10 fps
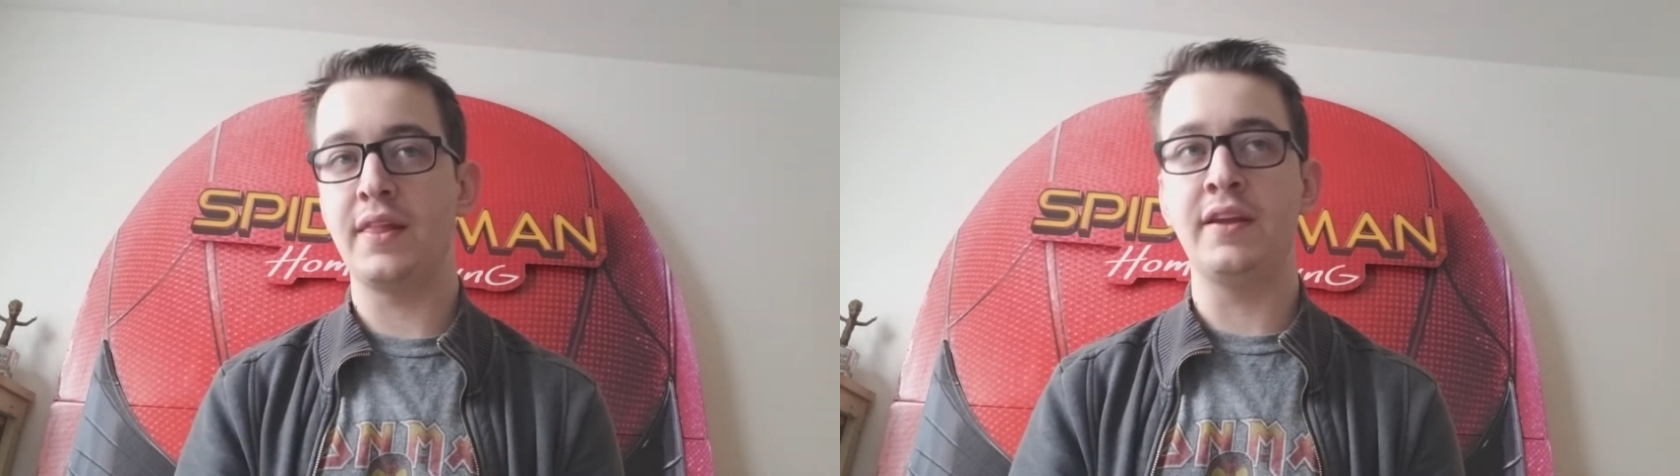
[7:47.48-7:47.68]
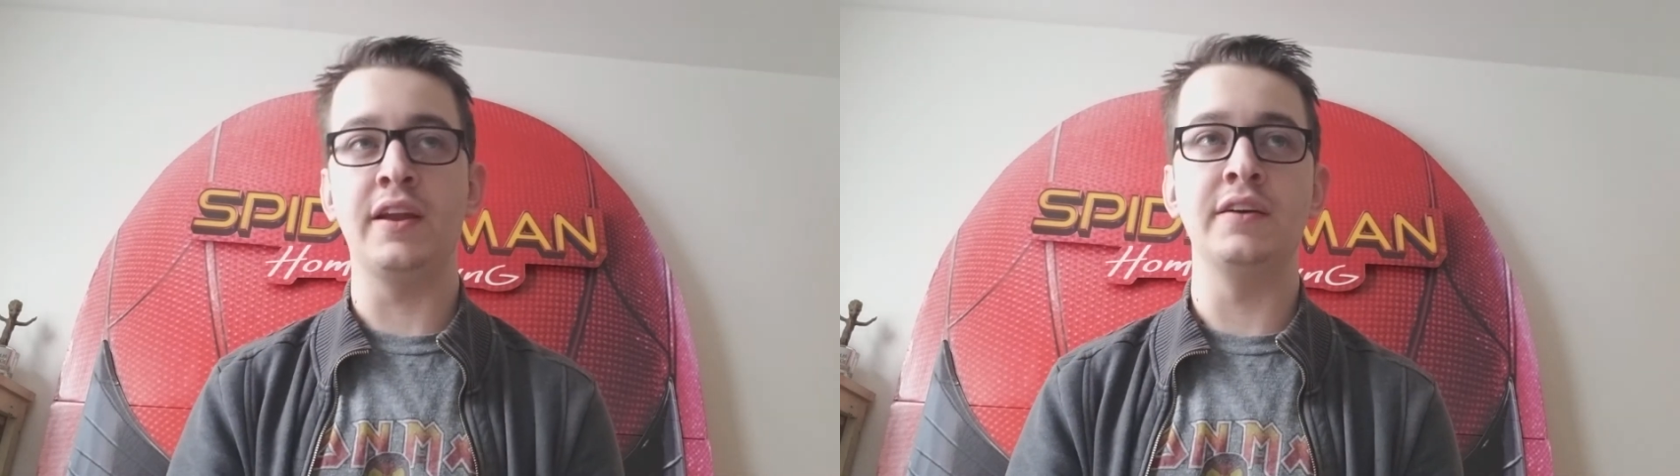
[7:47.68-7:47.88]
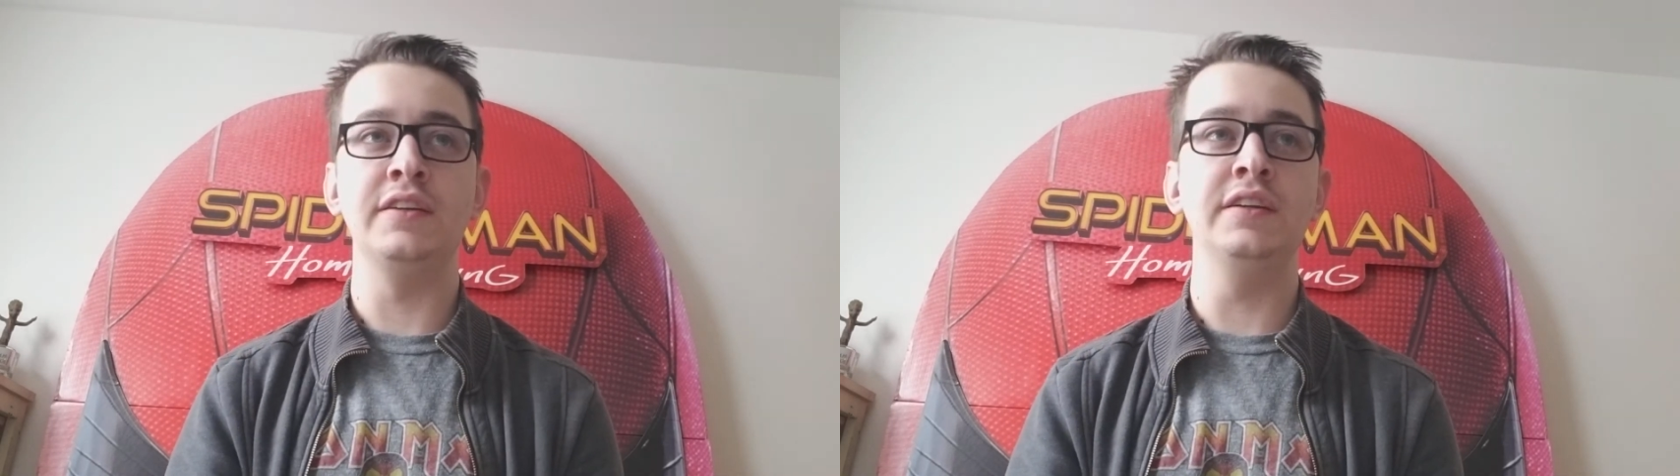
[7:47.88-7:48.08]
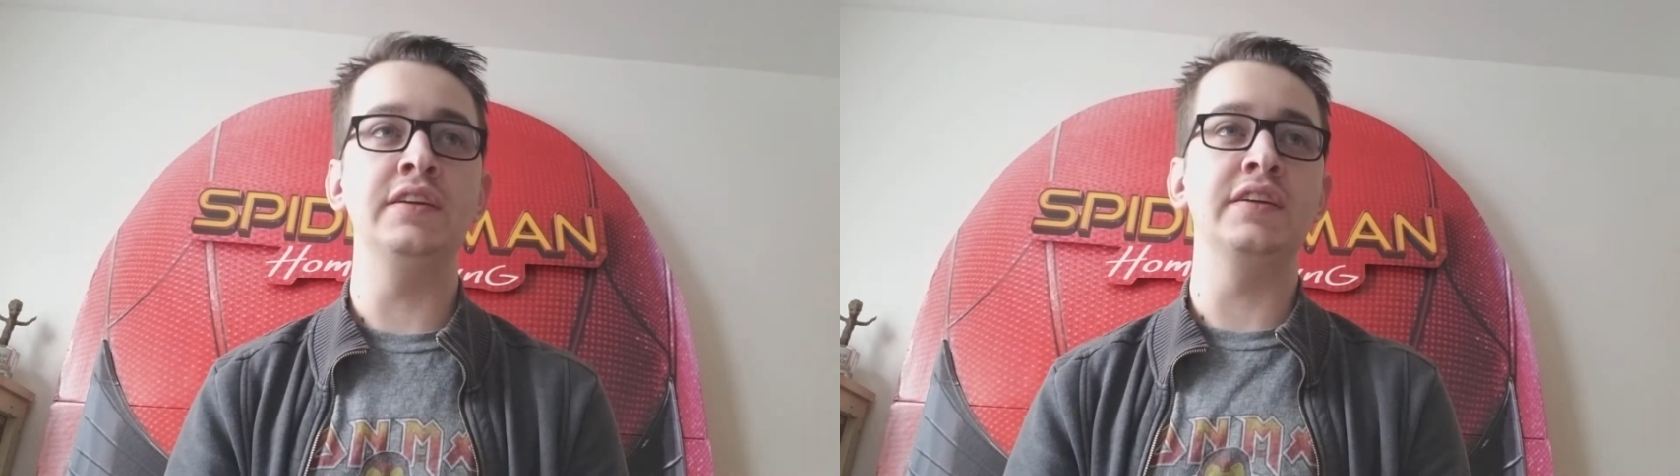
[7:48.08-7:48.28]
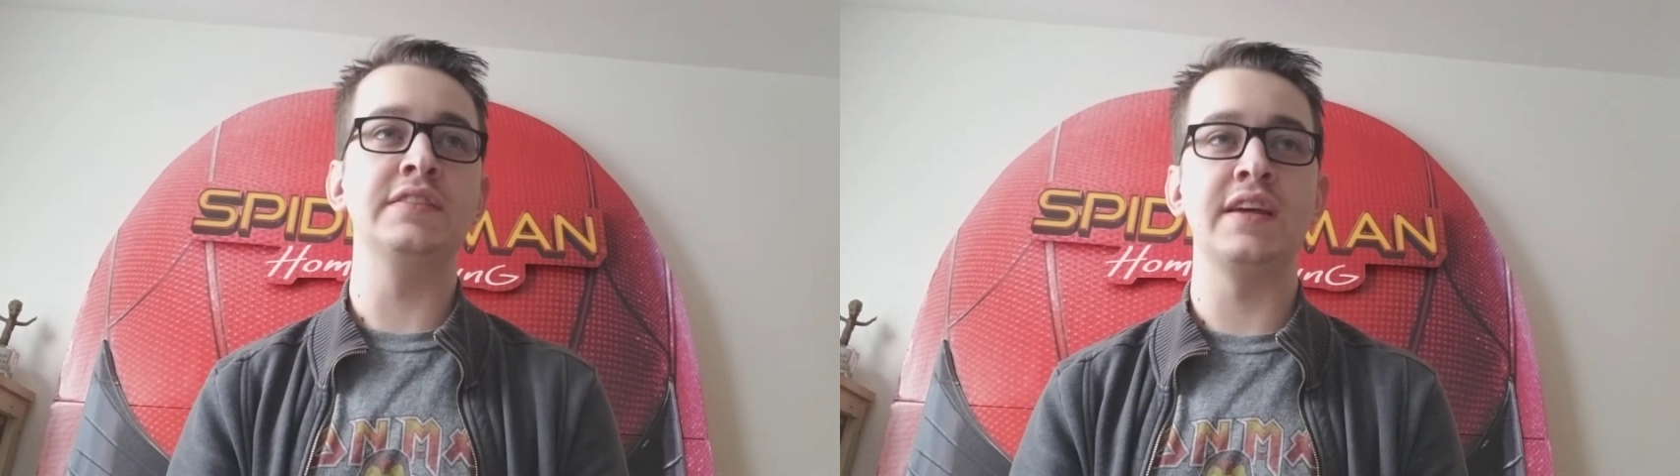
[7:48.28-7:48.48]

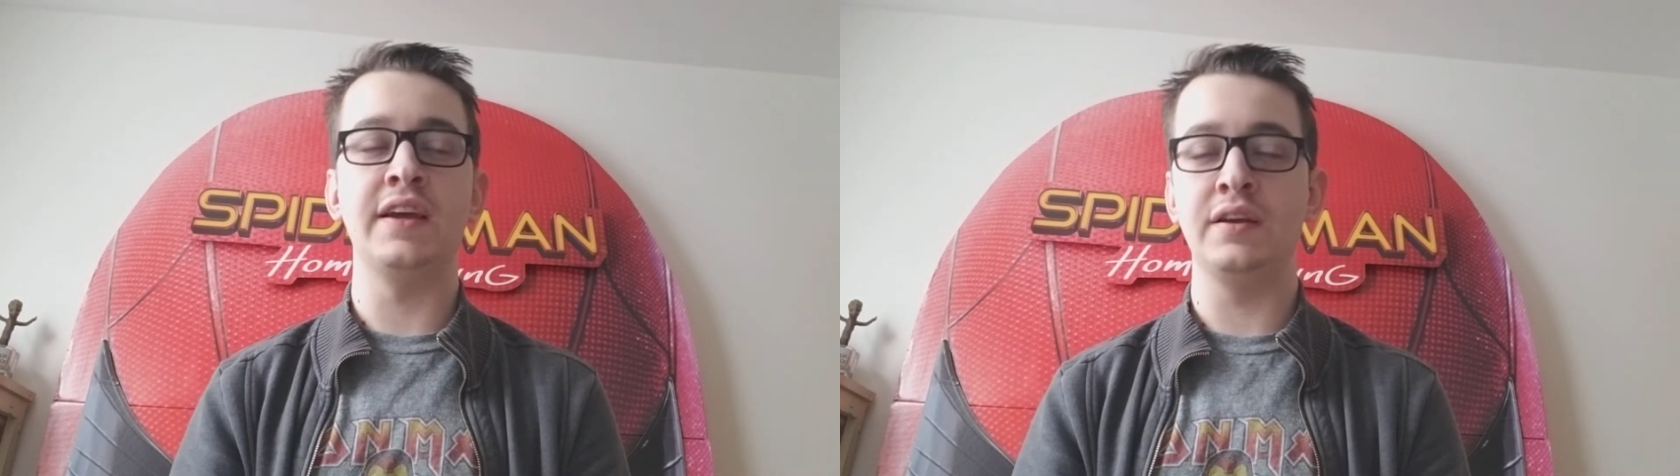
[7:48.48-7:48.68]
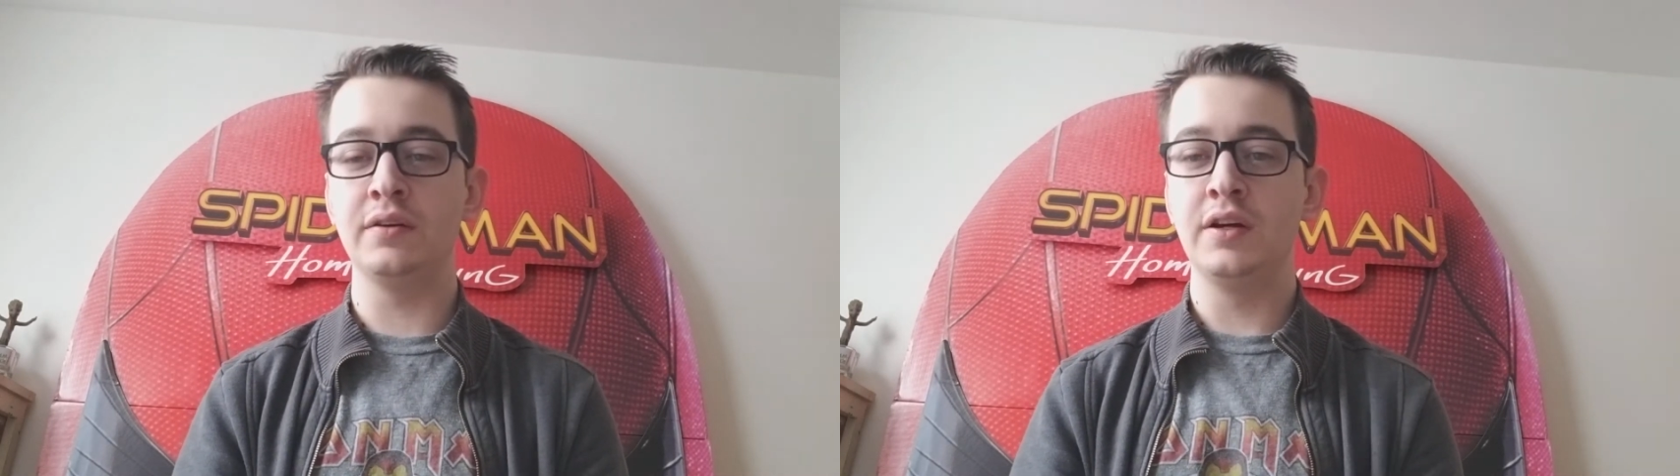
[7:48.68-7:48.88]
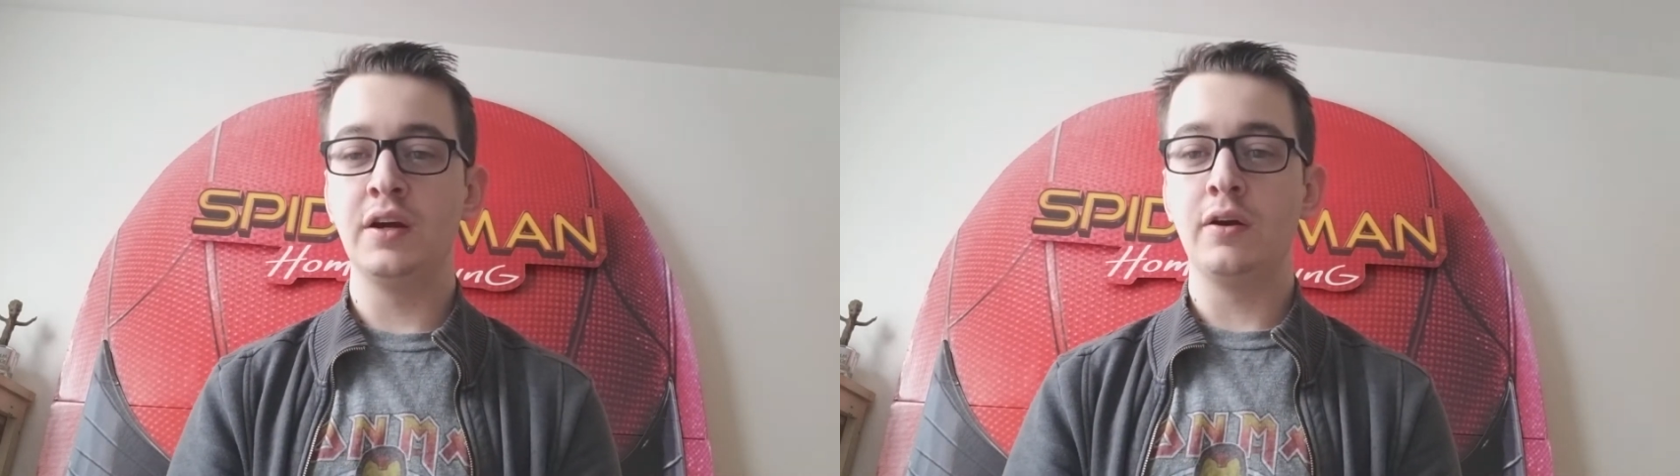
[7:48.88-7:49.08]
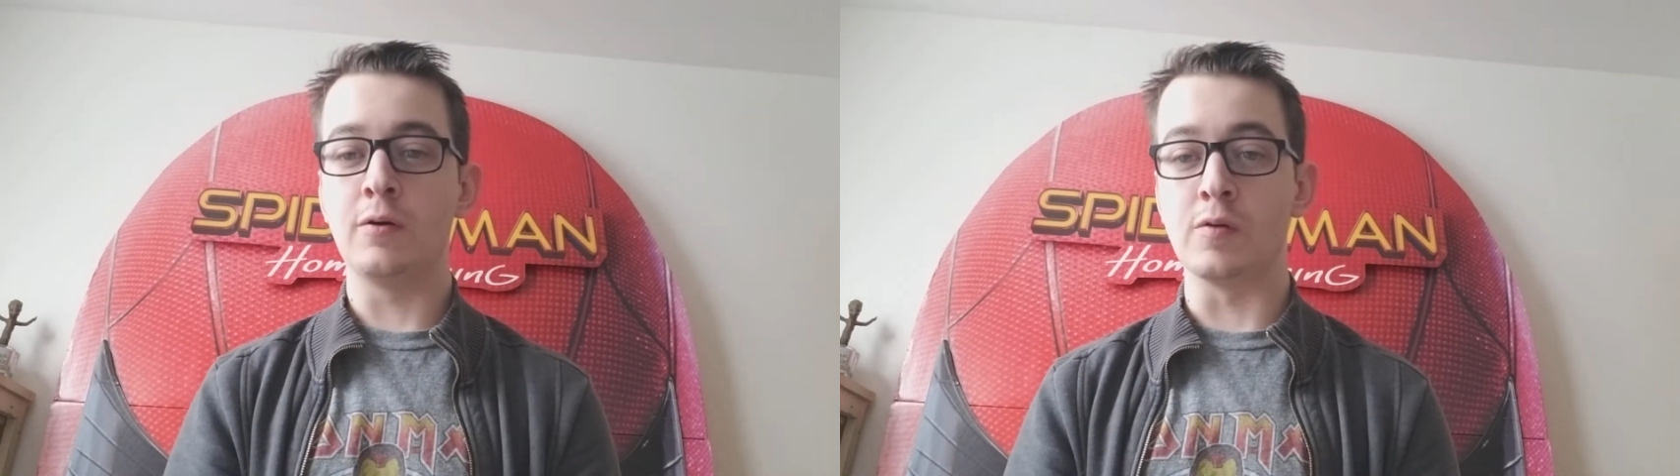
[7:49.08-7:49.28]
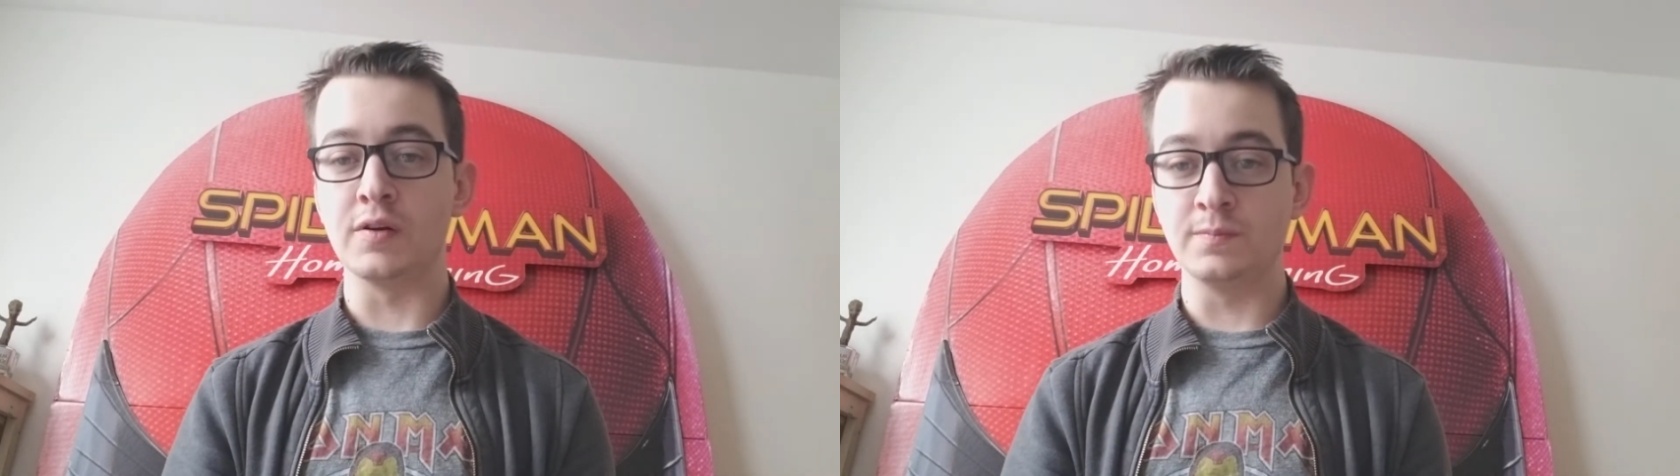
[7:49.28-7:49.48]
you could say
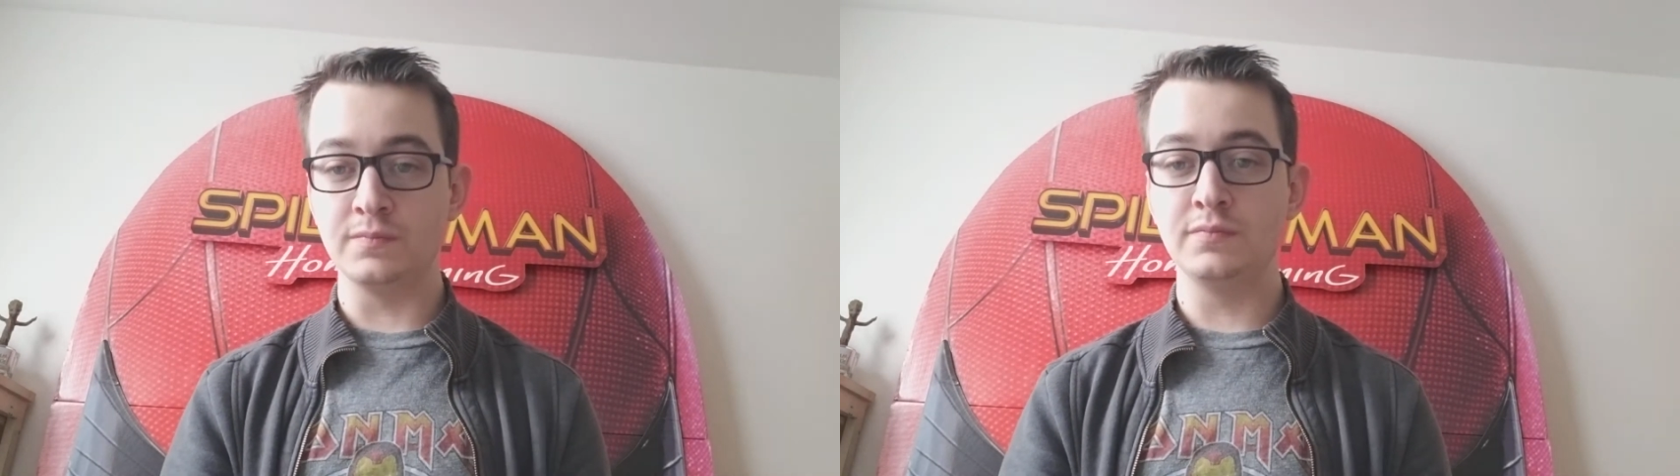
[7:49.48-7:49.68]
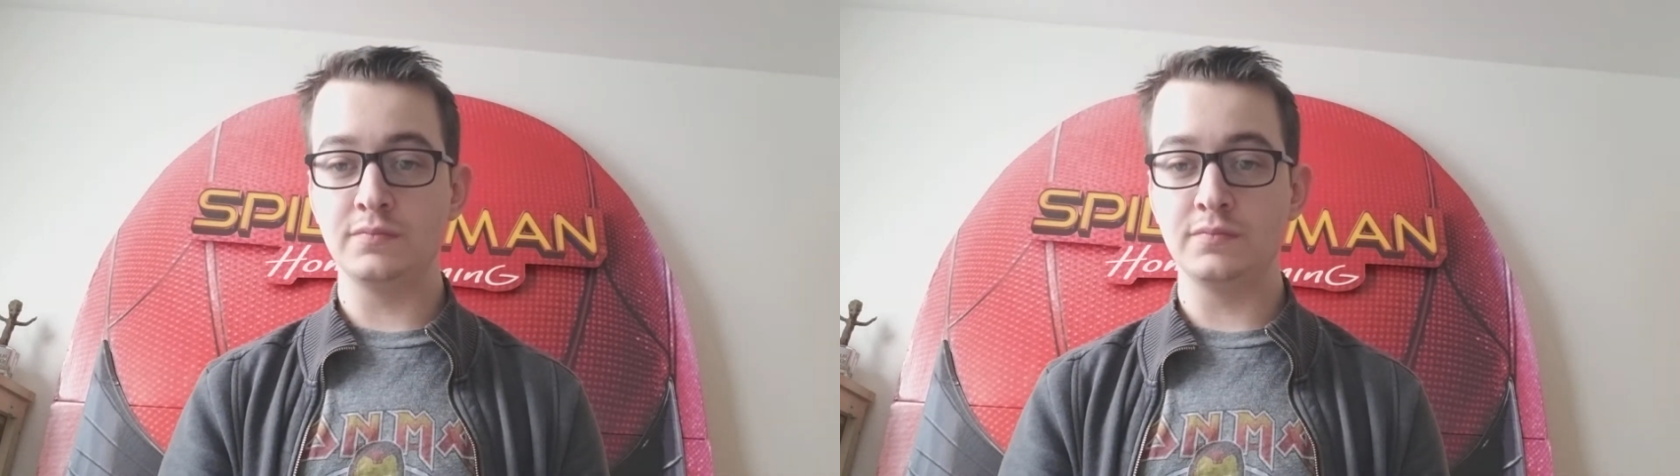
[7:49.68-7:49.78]
Orb